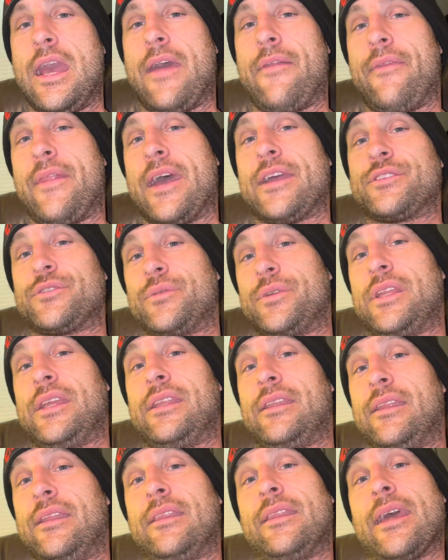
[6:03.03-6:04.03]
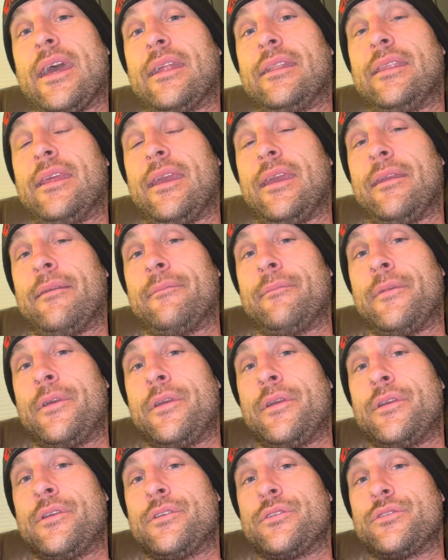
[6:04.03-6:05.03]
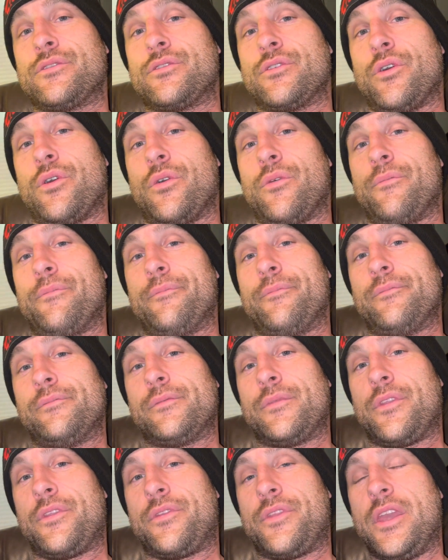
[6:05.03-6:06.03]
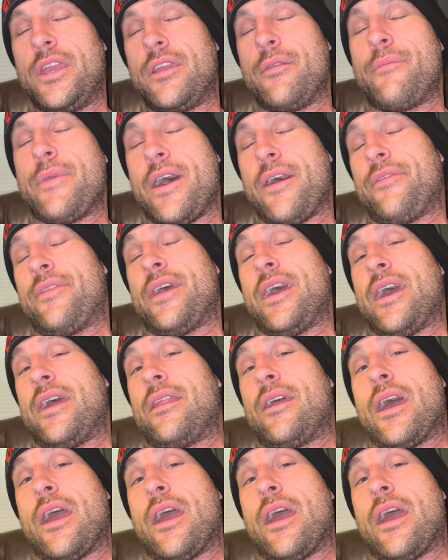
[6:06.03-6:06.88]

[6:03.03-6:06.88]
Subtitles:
And that's what he did that day. So think about that.